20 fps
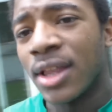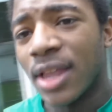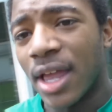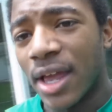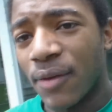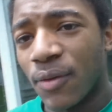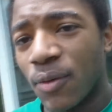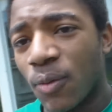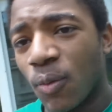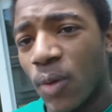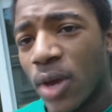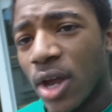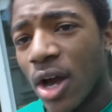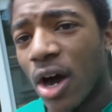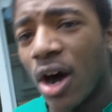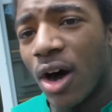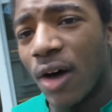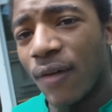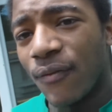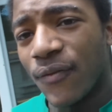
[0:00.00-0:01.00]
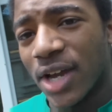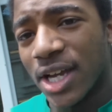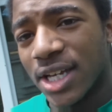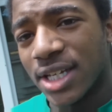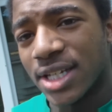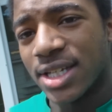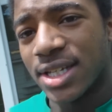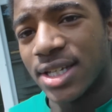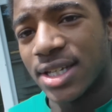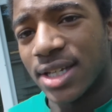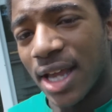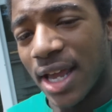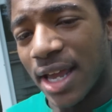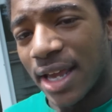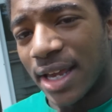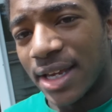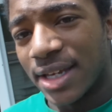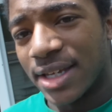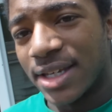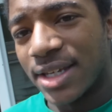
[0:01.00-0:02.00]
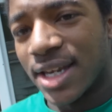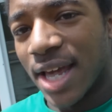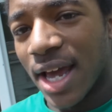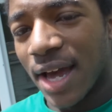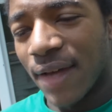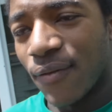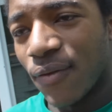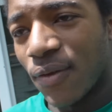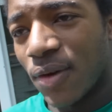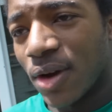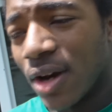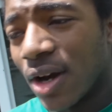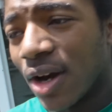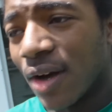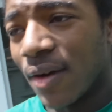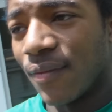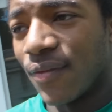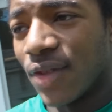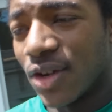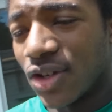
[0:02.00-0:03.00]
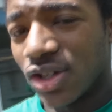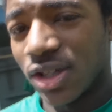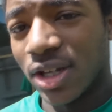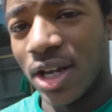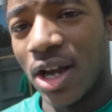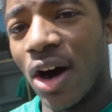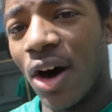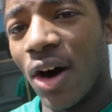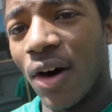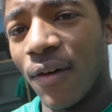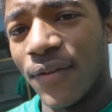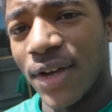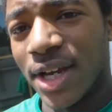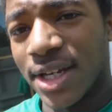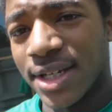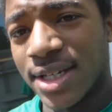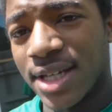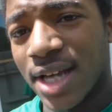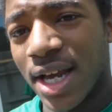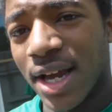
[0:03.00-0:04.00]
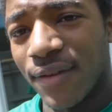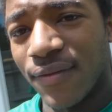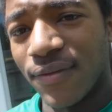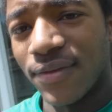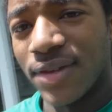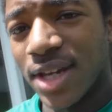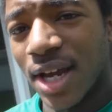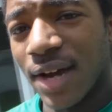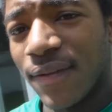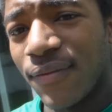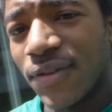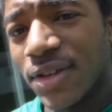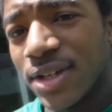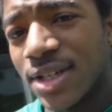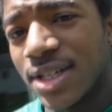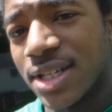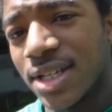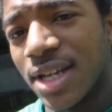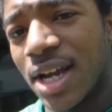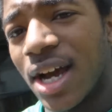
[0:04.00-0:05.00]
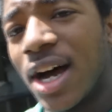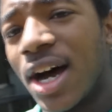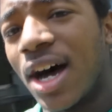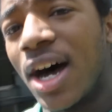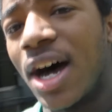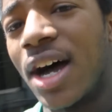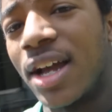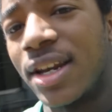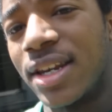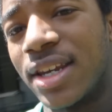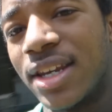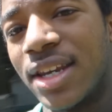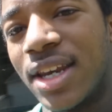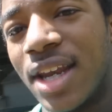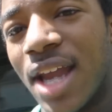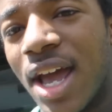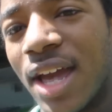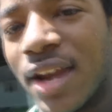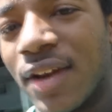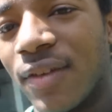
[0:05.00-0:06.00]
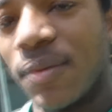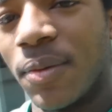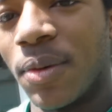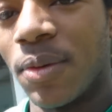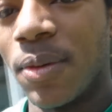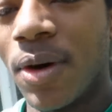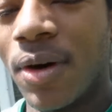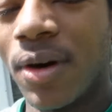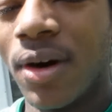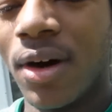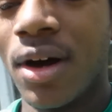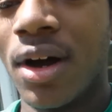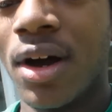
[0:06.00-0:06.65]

Like, we all face death. We're gonna eventually all face death. Death is unedible.